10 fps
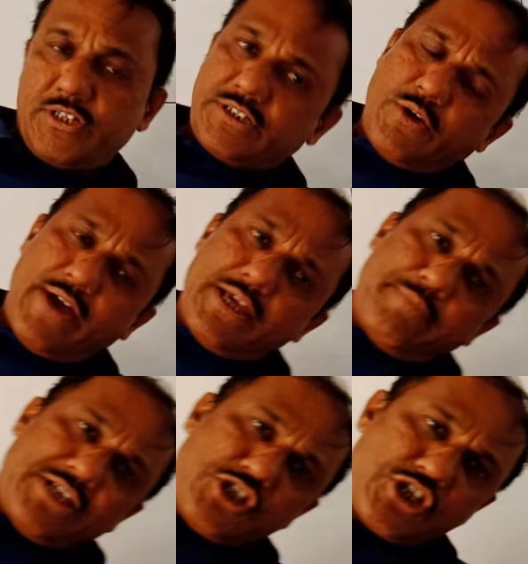Just now I
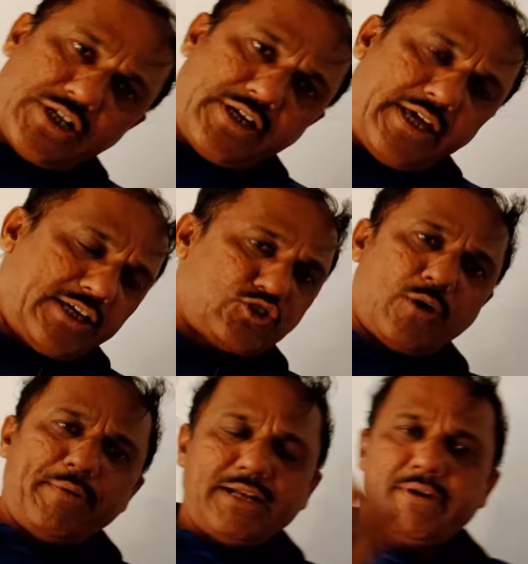mentioned x
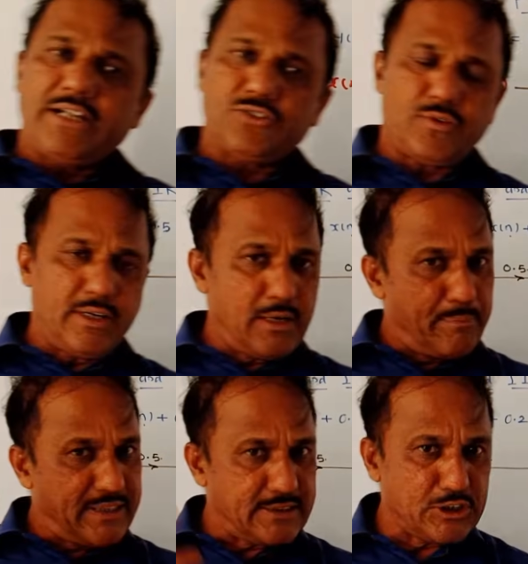of n minus 1
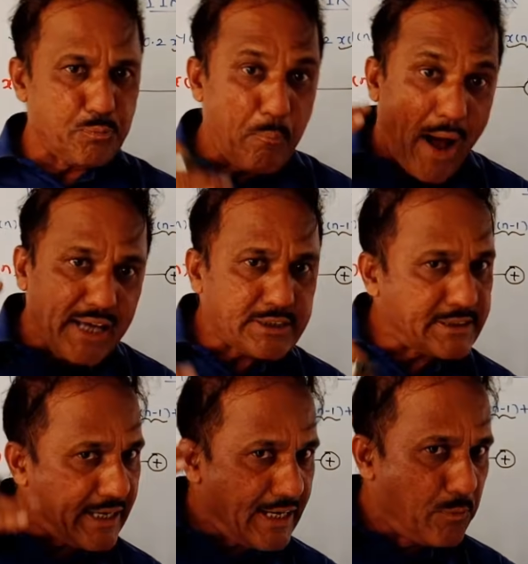represents
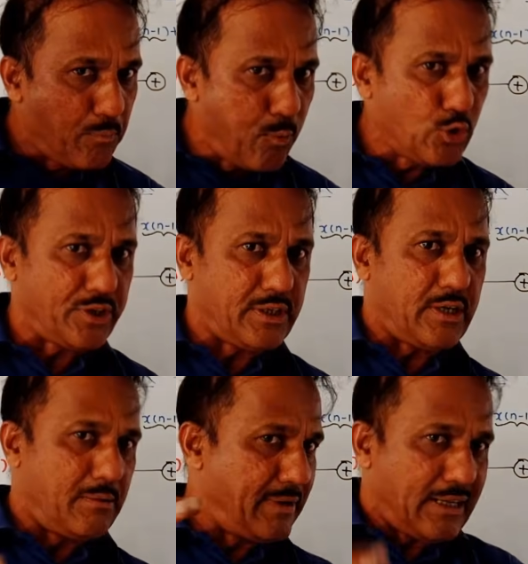past input
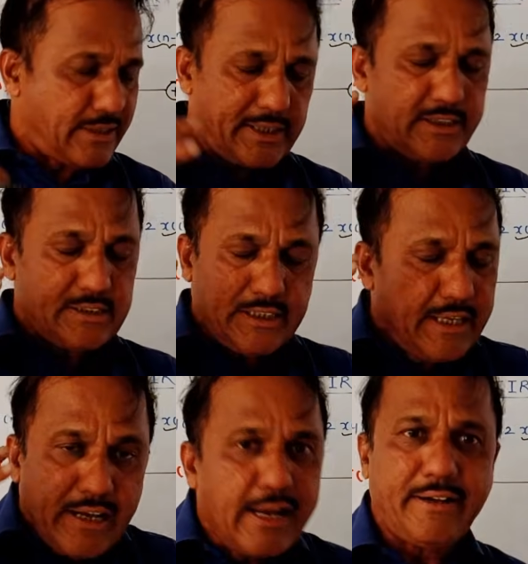term. Rather it is a
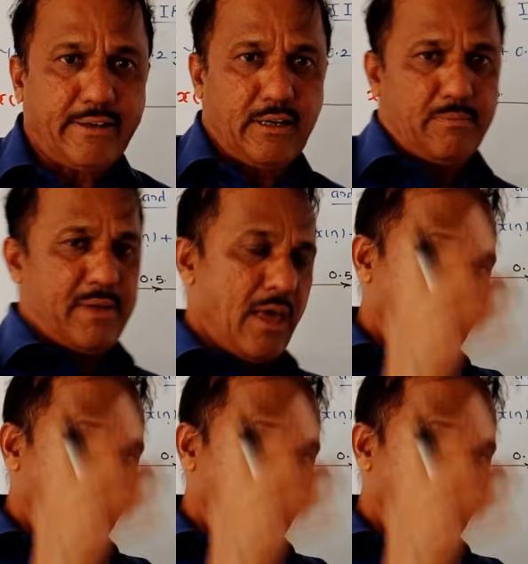delayed term.